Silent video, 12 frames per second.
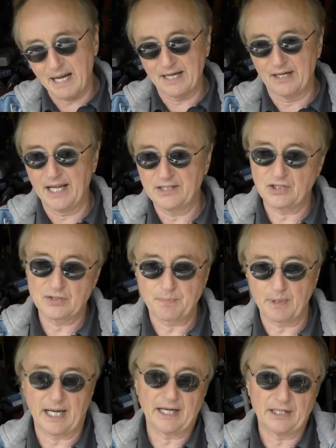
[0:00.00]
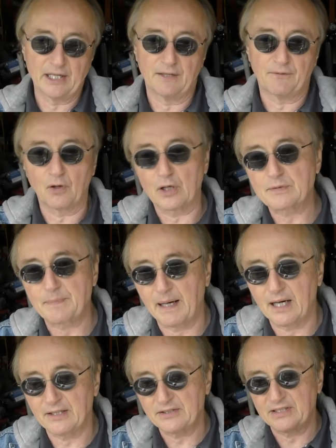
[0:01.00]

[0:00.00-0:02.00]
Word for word: Modern engines put out enough horsepower.